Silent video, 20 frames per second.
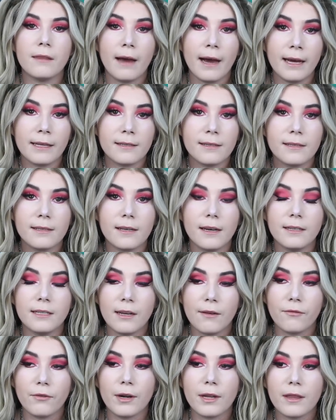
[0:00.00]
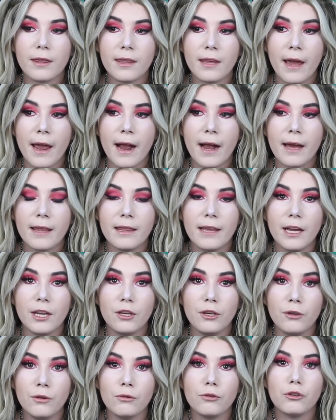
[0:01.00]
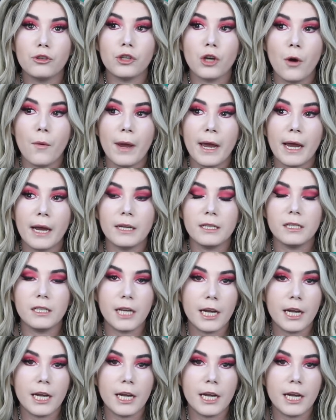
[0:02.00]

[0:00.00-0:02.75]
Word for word: That's a different thing than you showing